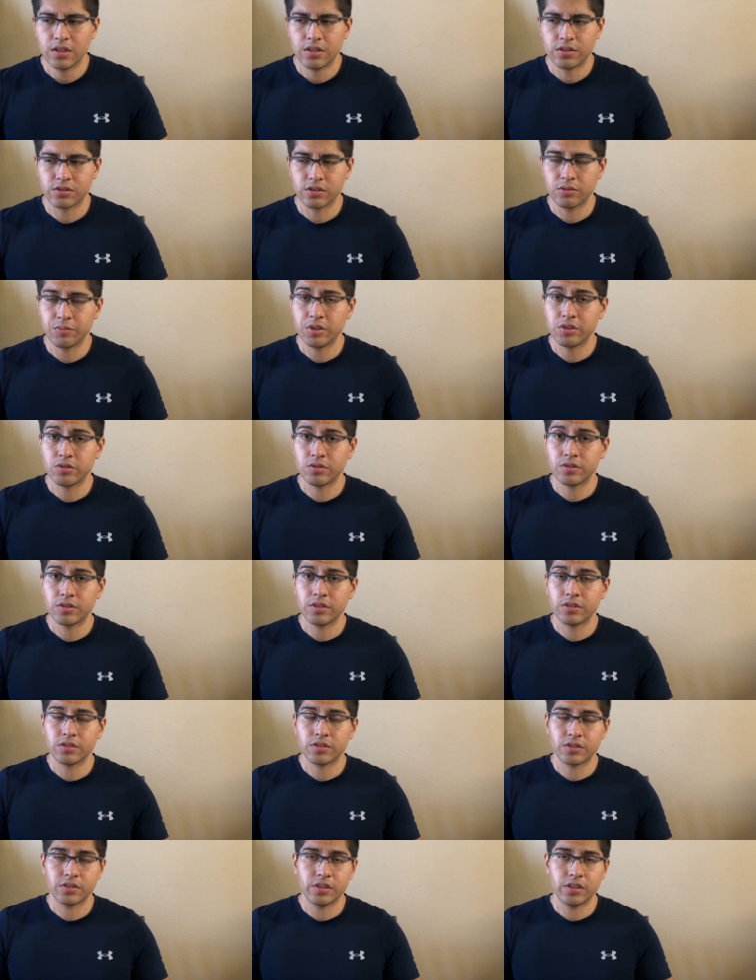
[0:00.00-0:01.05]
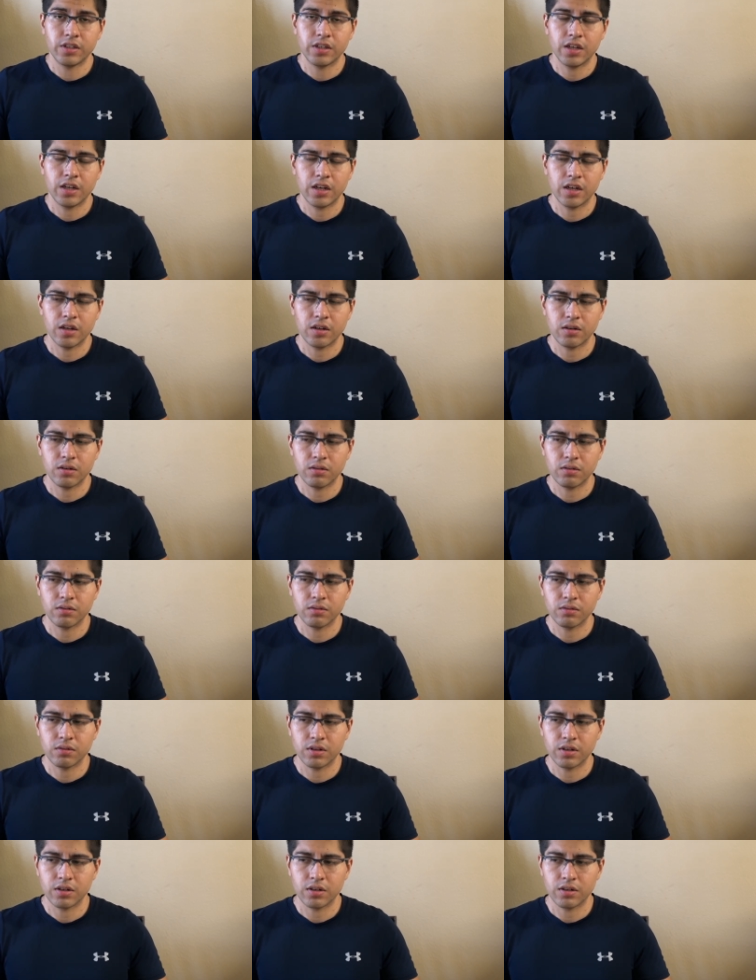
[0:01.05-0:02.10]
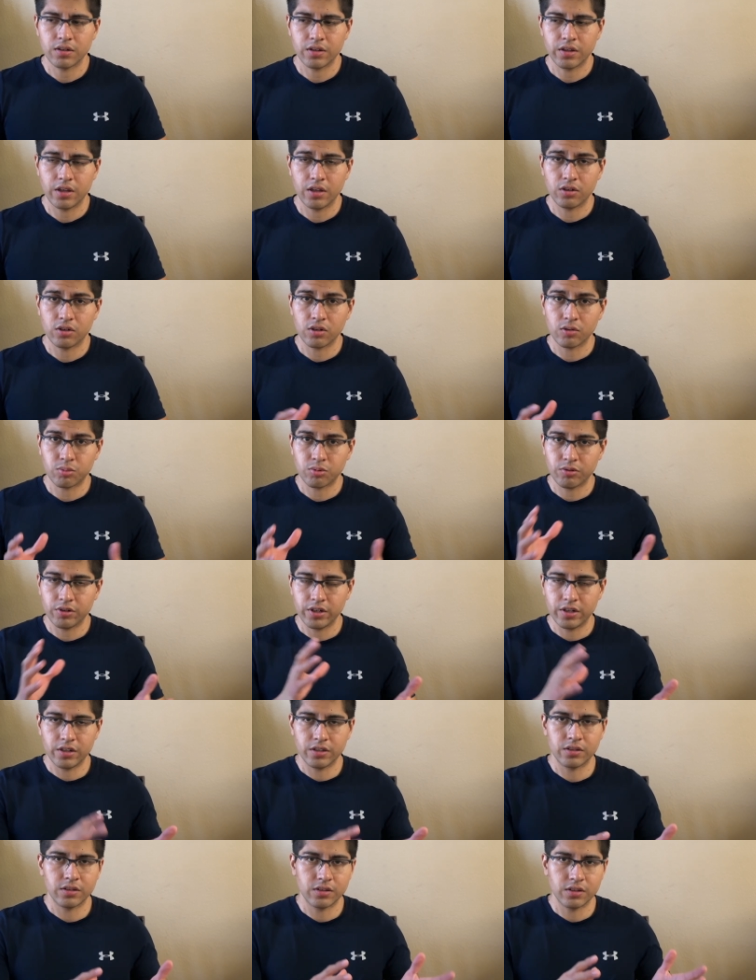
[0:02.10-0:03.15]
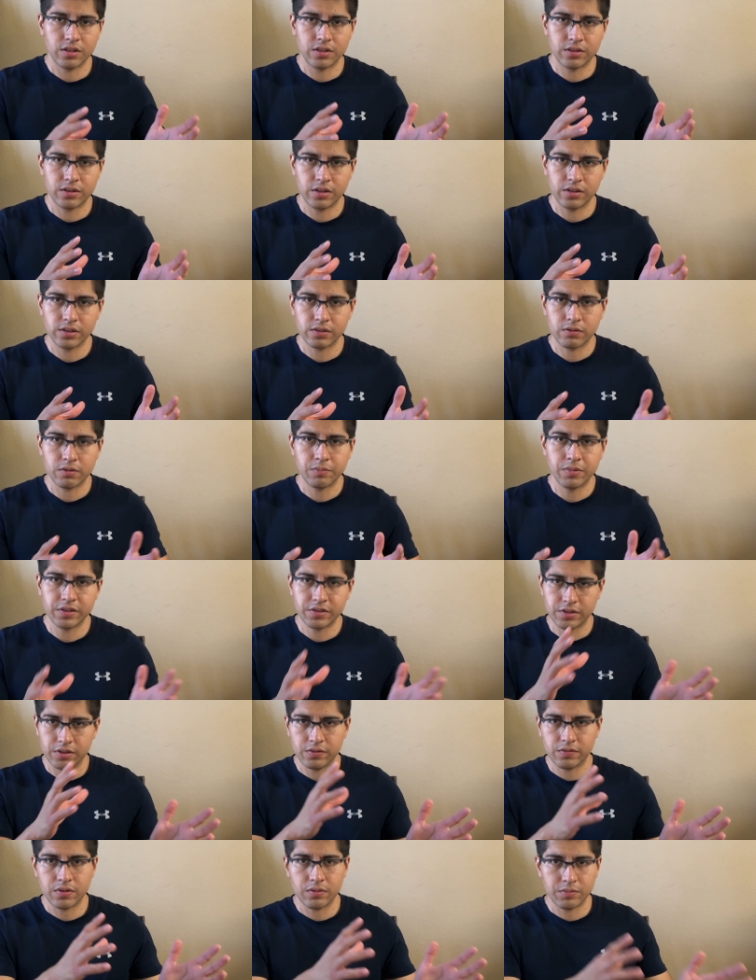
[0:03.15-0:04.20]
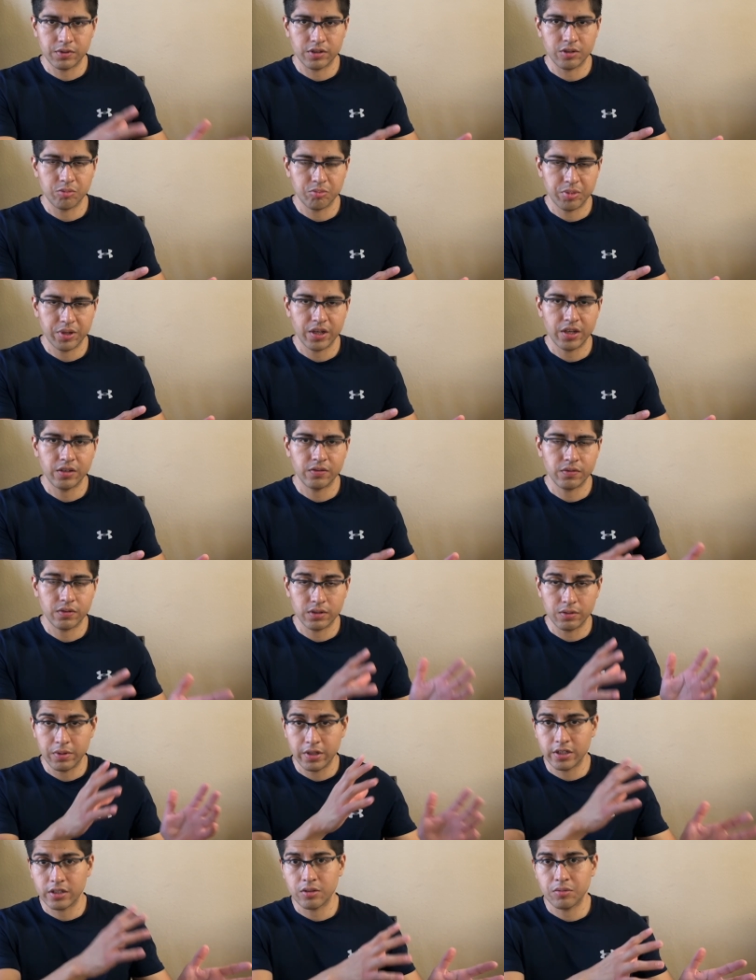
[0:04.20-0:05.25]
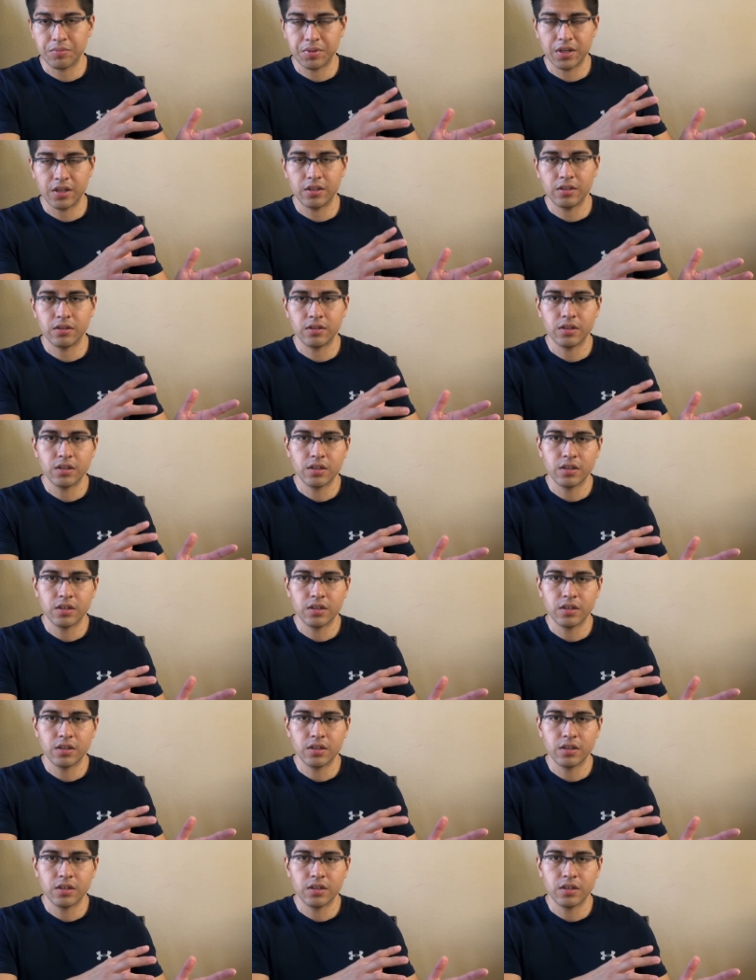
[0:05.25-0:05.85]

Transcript: It's going to be interesting to see how they incorporated the things that were missing from the campaign, from the main campaign,